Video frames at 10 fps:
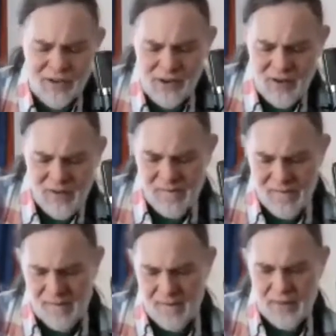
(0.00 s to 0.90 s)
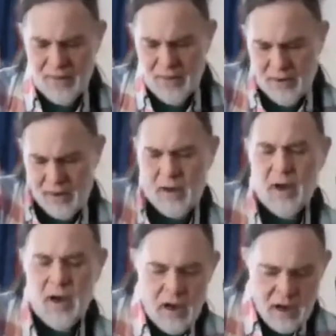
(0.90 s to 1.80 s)

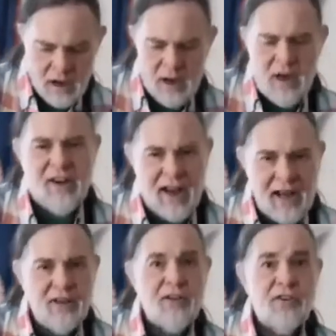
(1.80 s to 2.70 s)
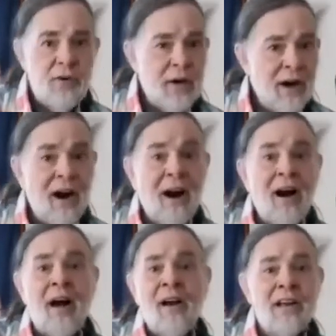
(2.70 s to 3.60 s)
If I had to do it
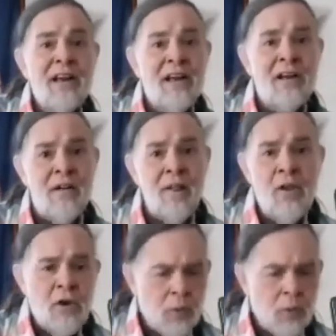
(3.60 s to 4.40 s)
all again,